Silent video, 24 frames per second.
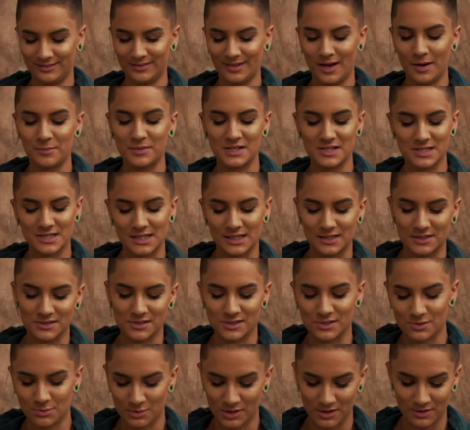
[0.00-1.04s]
I'm gonna say this
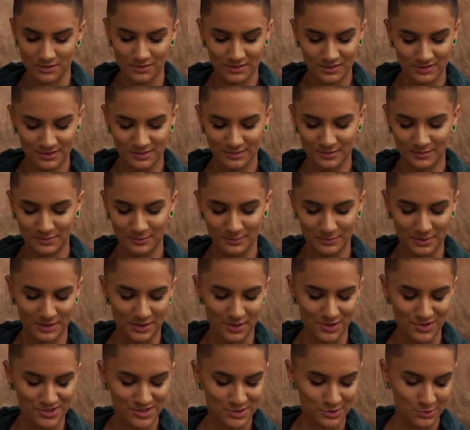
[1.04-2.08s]
is real, but
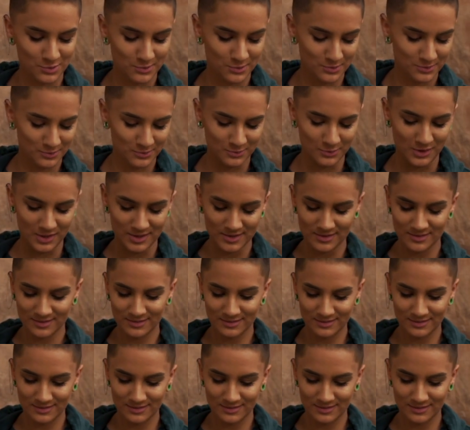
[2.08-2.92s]
also what?